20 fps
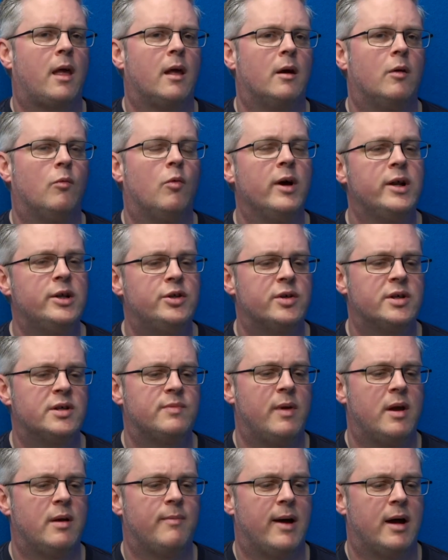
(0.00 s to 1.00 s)
what
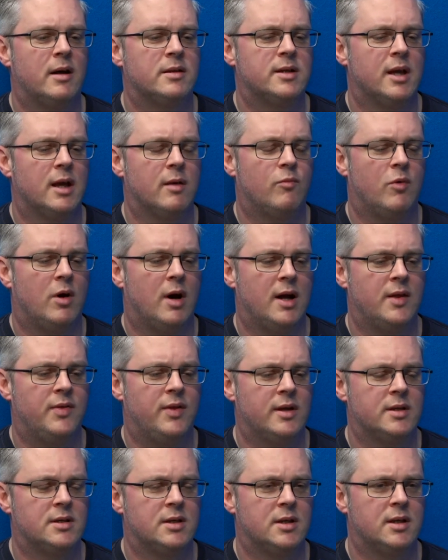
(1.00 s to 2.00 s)
interests me about it and what I
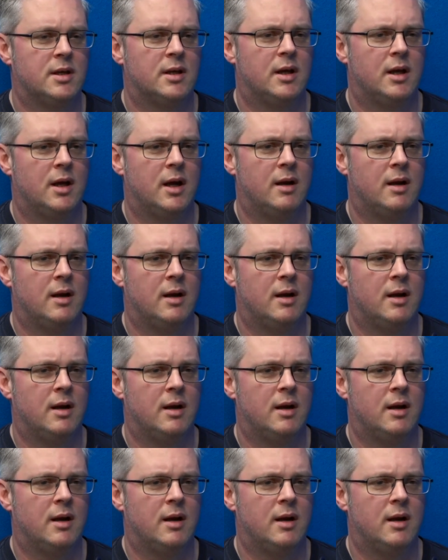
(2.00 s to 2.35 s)
think is